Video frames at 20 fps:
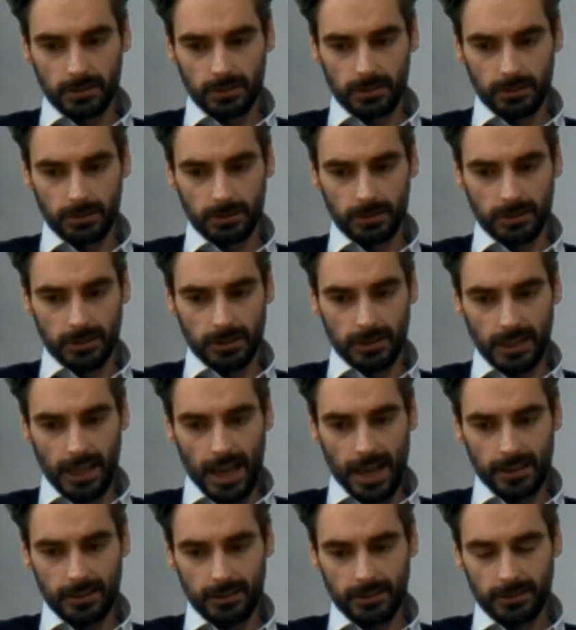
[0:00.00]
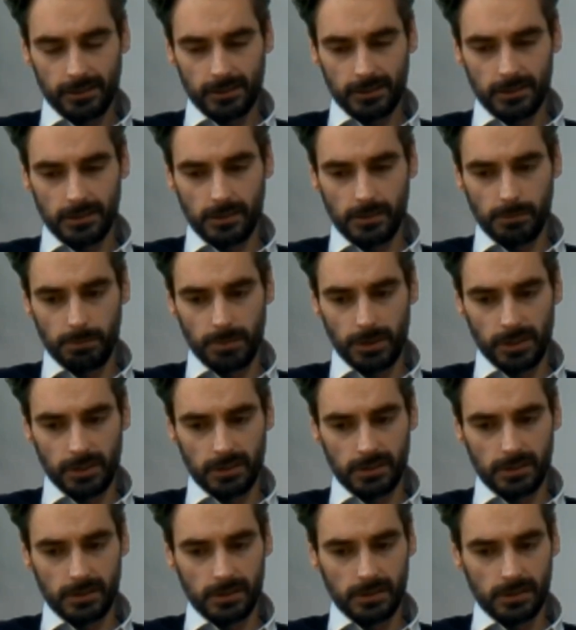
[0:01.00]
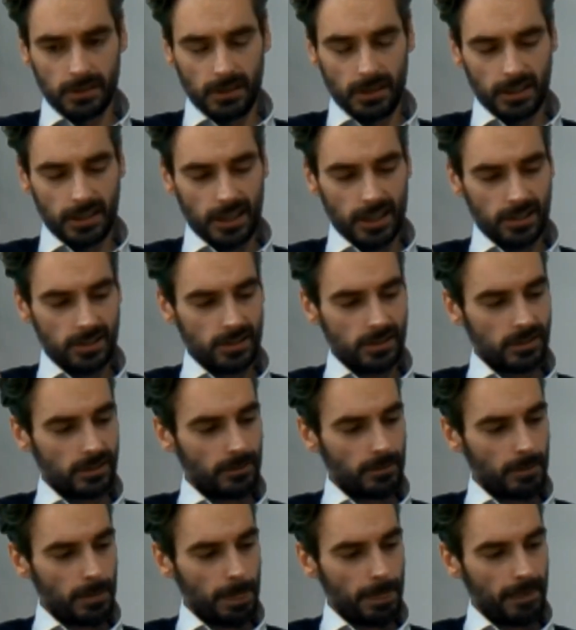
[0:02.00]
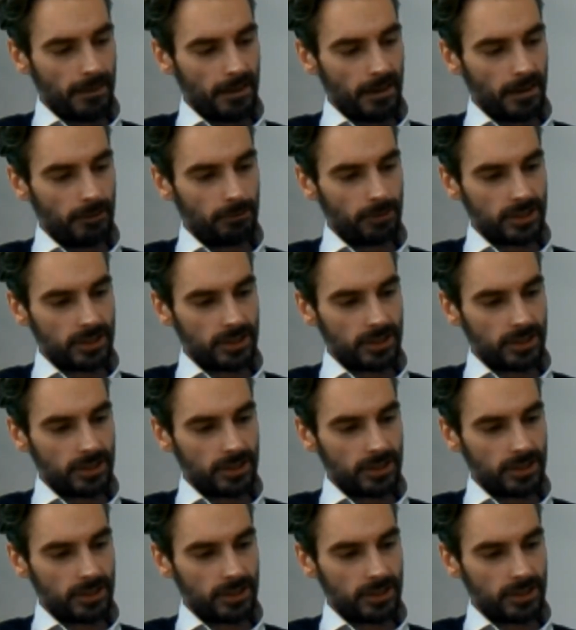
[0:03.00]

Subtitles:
the death, but I guess if